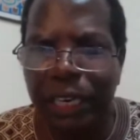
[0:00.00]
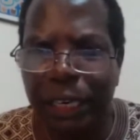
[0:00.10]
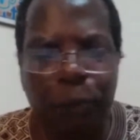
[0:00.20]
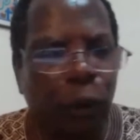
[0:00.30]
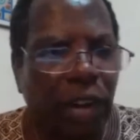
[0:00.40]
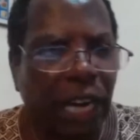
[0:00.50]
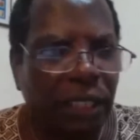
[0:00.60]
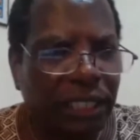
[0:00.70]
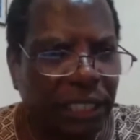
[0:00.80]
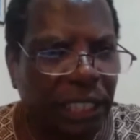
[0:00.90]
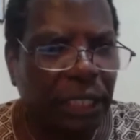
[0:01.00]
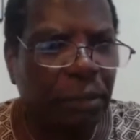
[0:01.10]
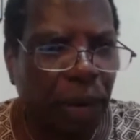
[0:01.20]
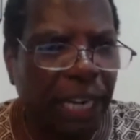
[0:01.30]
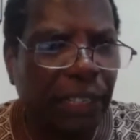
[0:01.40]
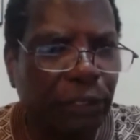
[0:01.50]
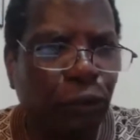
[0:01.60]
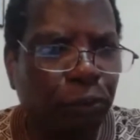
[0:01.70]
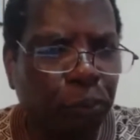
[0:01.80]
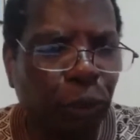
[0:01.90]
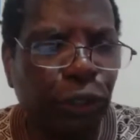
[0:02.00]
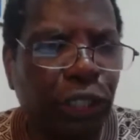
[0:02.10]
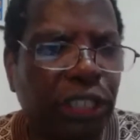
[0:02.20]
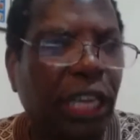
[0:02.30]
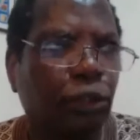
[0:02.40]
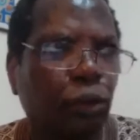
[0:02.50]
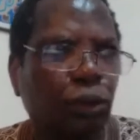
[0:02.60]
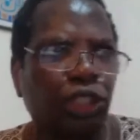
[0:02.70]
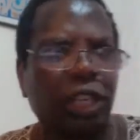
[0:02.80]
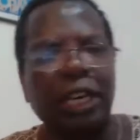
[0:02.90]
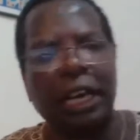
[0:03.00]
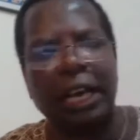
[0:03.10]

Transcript: He provided the seed money to build this institution.